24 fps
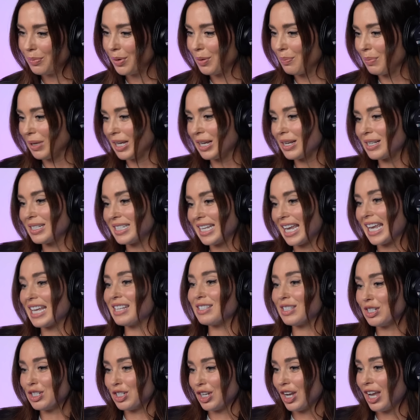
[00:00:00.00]
But because yep. it
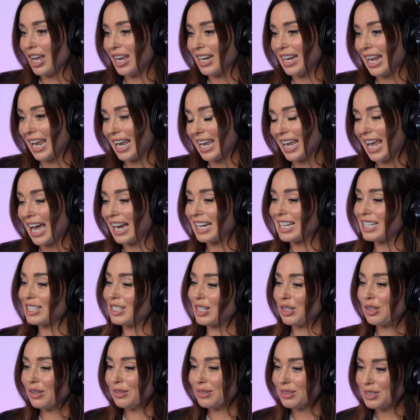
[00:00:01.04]
is a journey and it's
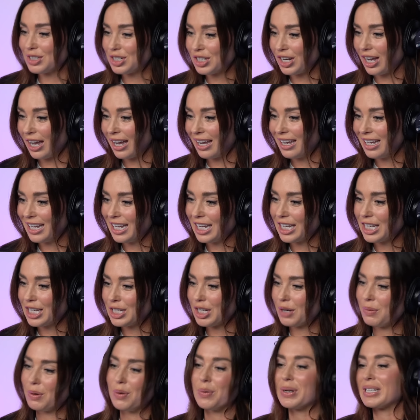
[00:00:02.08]
a culture, you
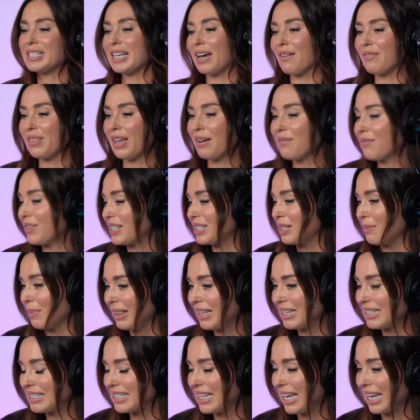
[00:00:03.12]
don't always have that
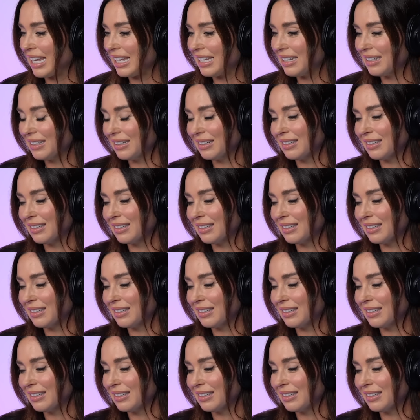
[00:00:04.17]
visibility.